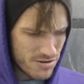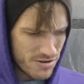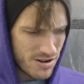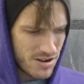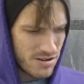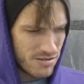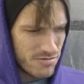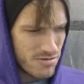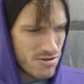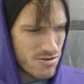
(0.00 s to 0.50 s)

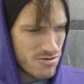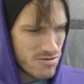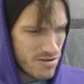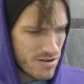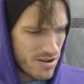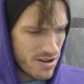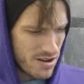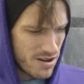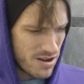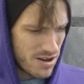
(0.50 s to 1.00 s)
don't know.
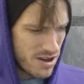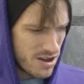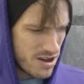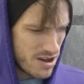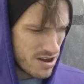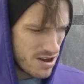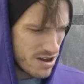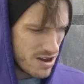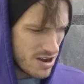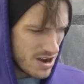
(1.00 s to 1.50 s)

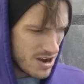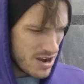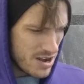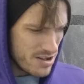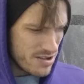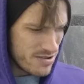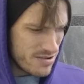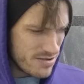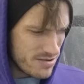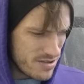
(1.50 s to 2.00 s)

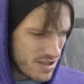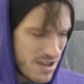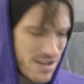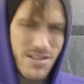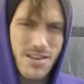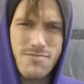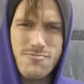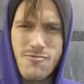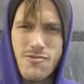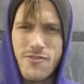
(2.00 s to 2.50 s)

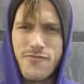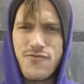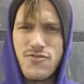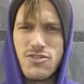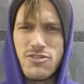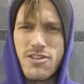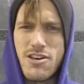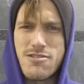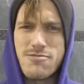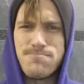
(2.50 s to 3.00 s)
They want to
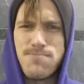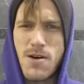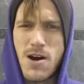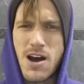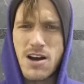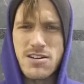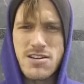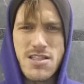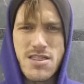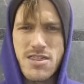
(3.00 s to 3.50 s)
fill their
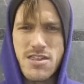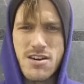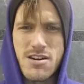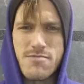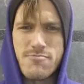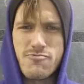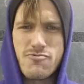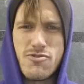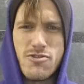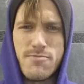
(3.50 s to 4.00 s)
pockets
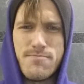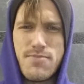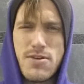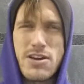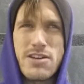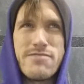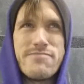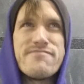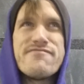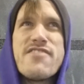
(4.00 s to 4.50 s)
up real
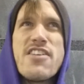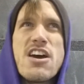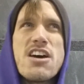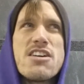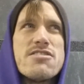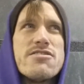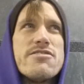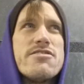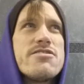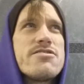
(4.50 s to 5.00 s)
big and
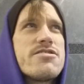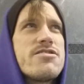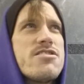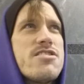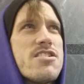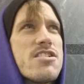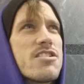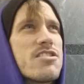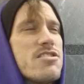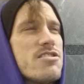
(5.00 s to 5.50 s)
fat and
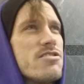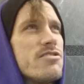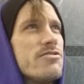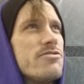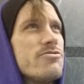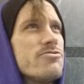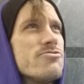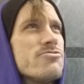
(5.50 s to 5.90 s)
thick, and